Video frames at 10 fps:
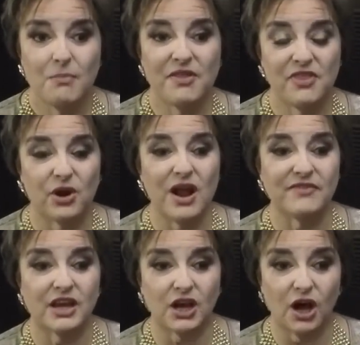but they're
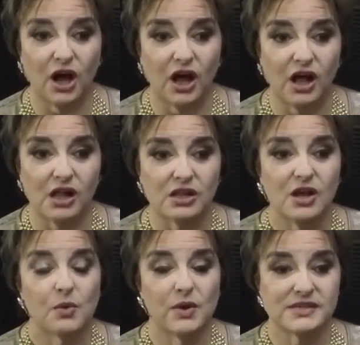having a call
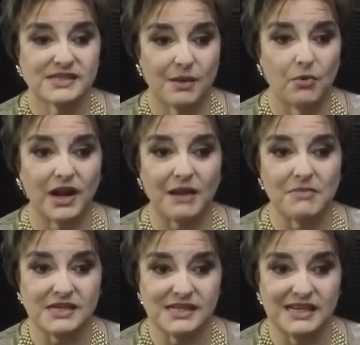with someone on
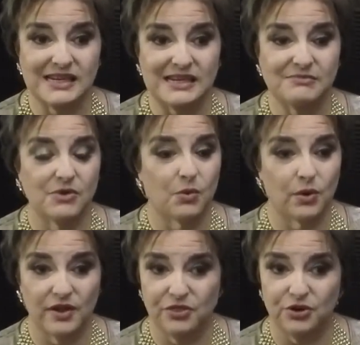my team
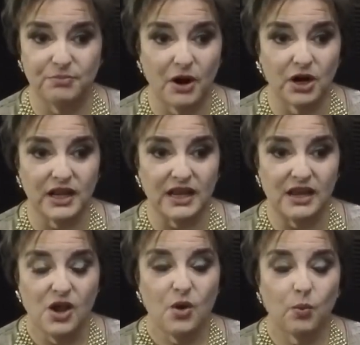or a third
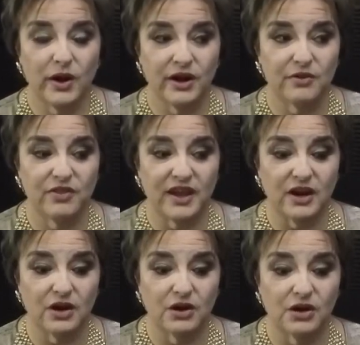party where
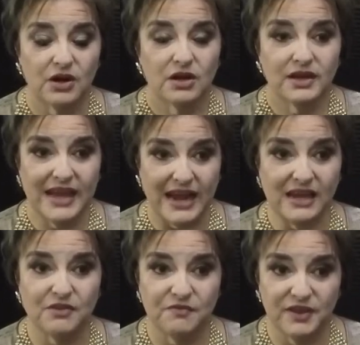they're
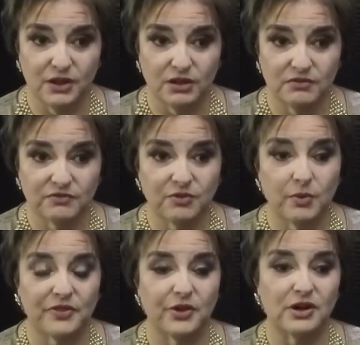getting a feel for
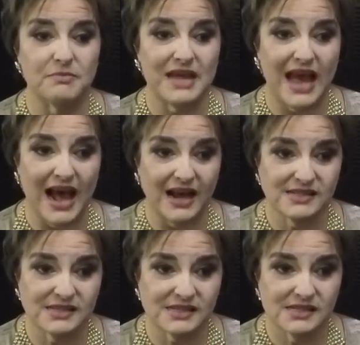what they're going to be
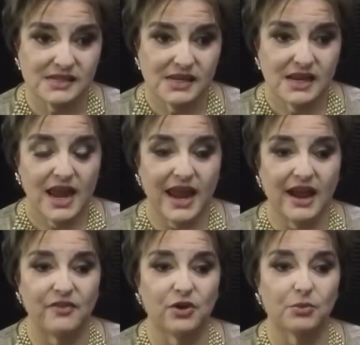asked,
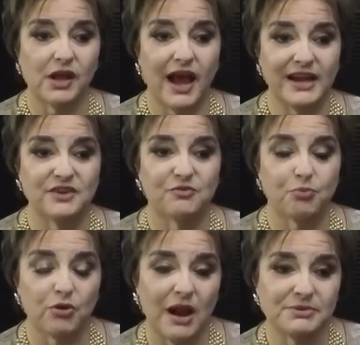and they're kind of
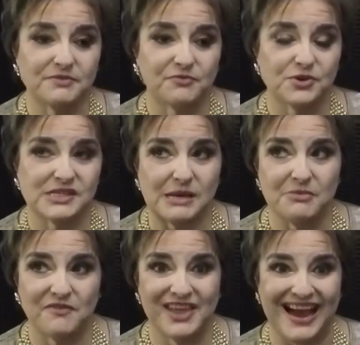prepped for some
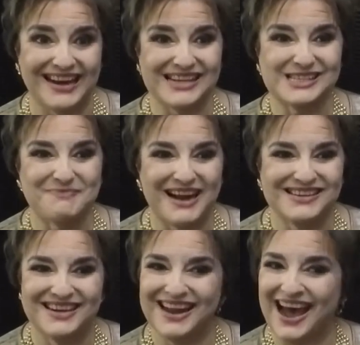of the
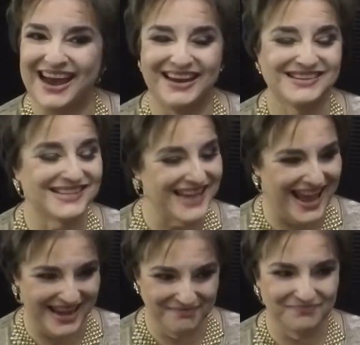unexpected.
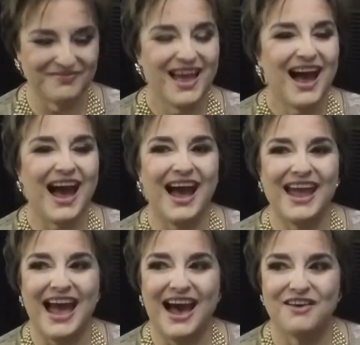Today, I
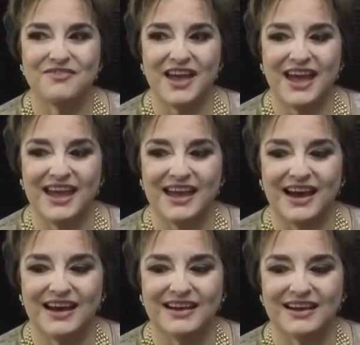have
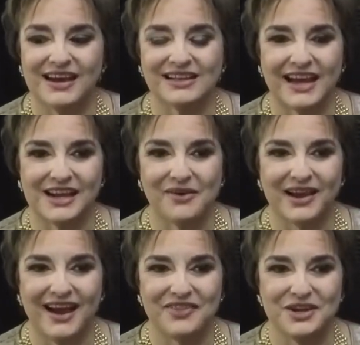a client
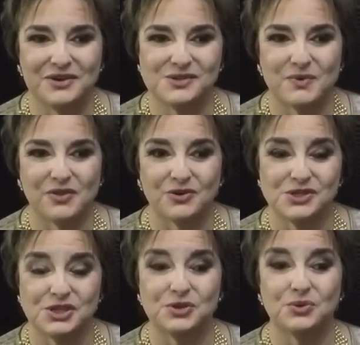going on the news with her
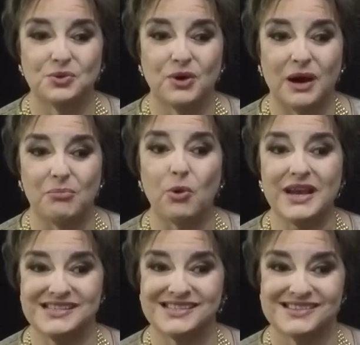two
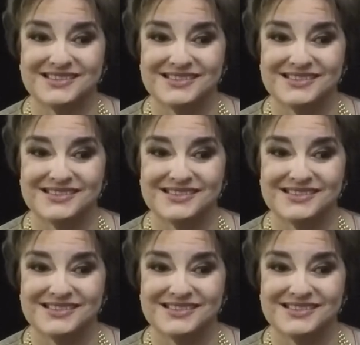boys.